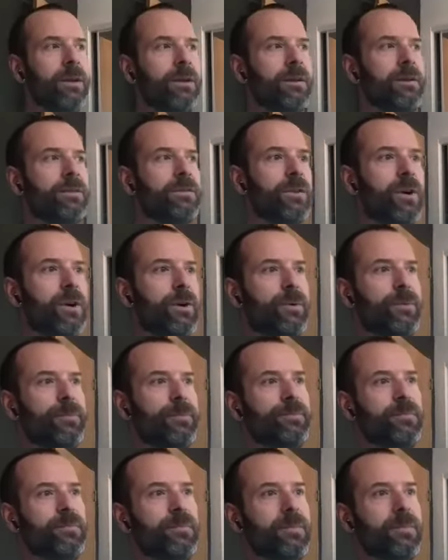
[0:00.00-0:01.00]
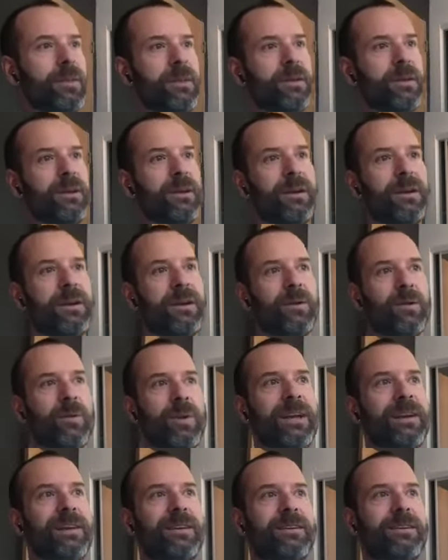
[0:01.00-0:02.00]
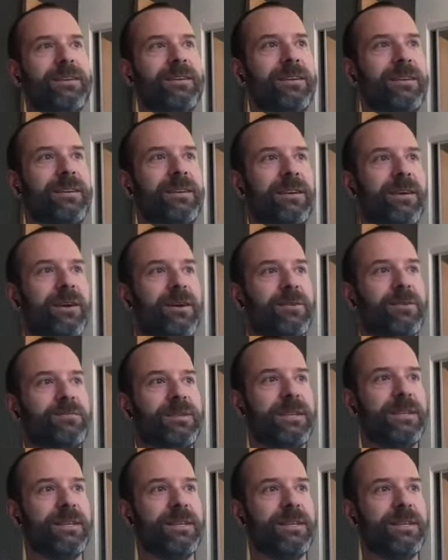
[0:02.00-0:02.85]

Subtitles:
So we didn't, see